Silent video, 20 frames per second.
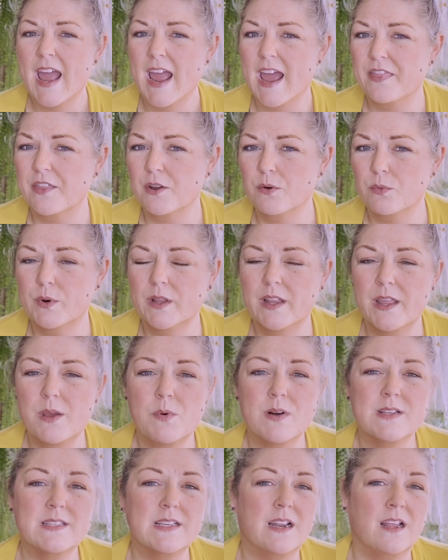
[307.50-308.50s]
and there really
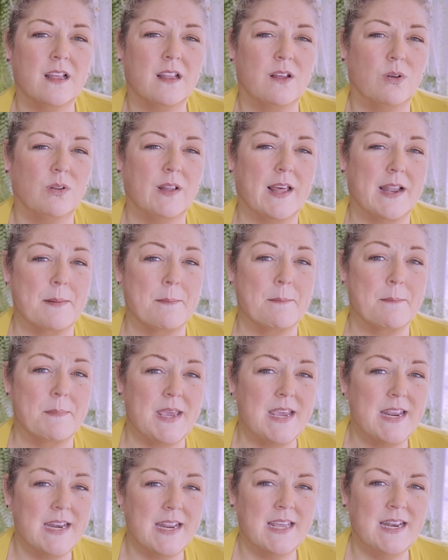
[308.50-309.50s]
wasn't a whole lot of
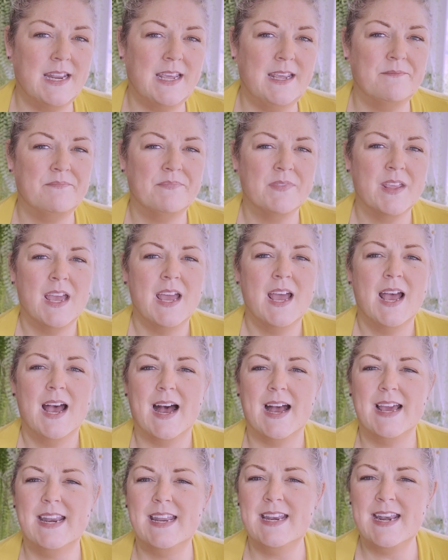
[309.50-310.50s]
meat in it.
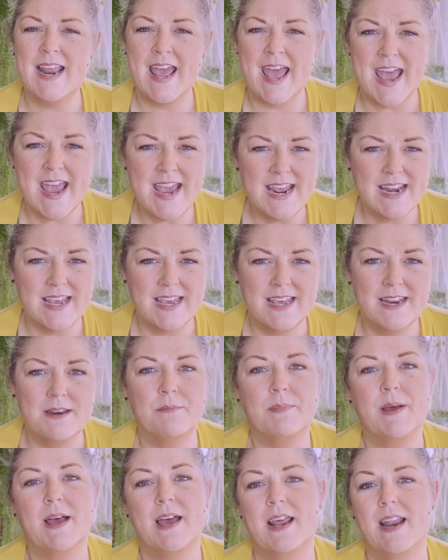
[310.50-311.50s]
I didn't hate
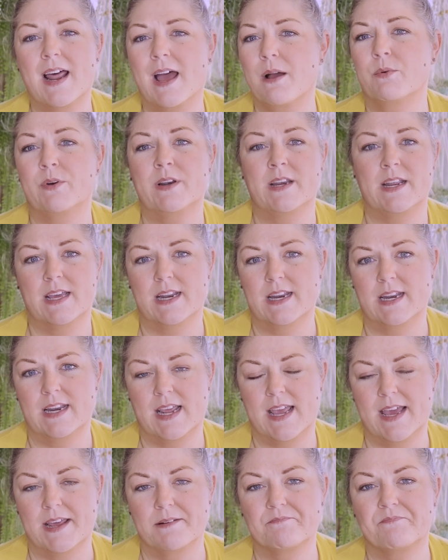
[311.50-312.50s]
it, but I wouldn't get it
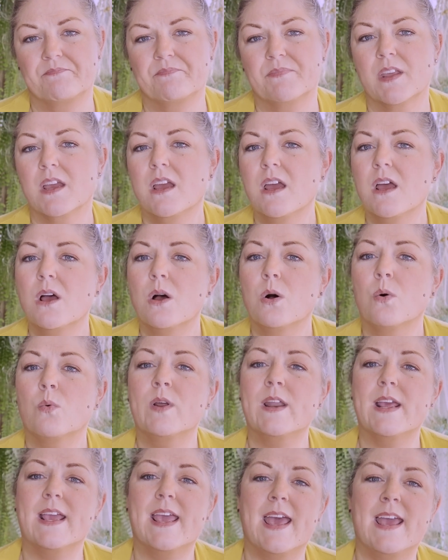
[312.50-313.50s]
again.
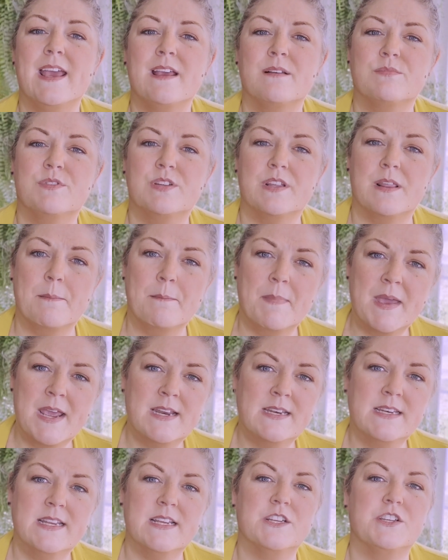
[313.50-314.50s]
When it came to the
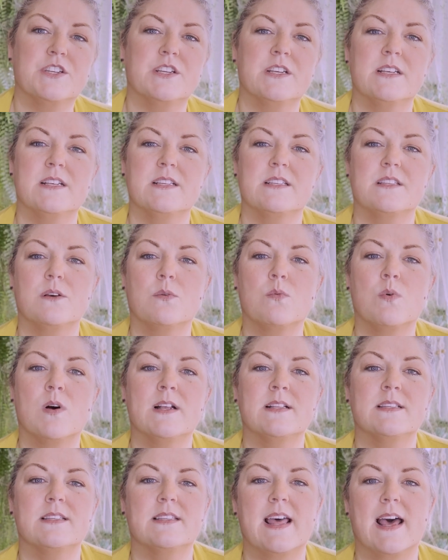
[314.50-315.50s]
main dishes, the
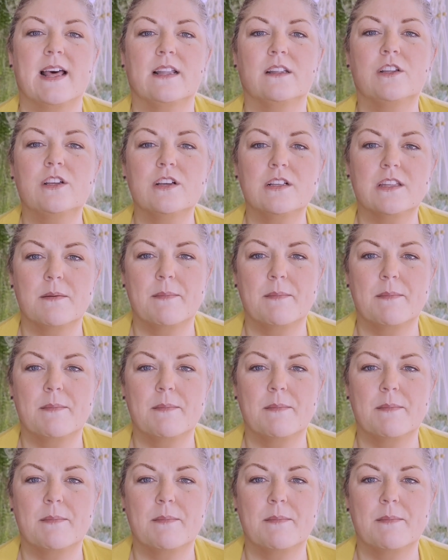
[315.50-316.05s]
ones that looked the